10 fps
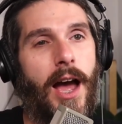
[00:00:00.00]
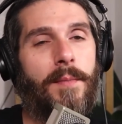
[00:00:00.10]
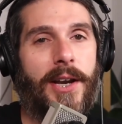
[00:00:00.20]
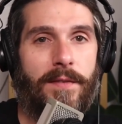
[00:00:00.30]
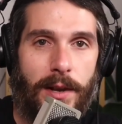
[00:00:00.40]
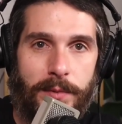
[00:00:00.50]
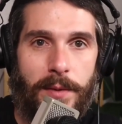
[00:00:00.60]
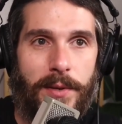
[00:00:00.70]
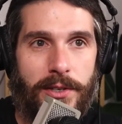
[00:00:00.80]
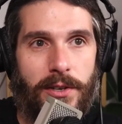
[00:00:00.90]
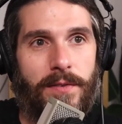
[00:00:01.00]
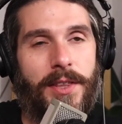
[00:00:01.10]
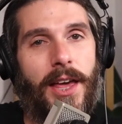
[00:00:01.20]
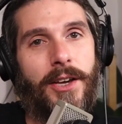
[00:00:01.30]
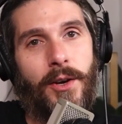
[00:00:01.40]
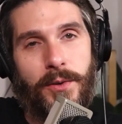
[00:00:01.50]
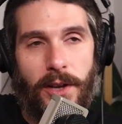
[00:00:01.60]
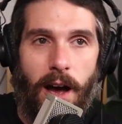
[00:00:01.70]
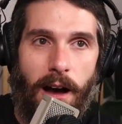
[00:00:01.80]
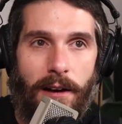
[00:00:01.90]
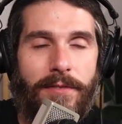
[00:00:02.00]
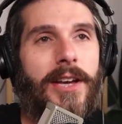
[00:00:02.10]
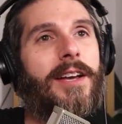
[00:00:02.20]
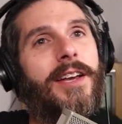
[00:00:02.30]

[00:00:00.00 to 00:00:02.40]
I might have an MCP server that goes off,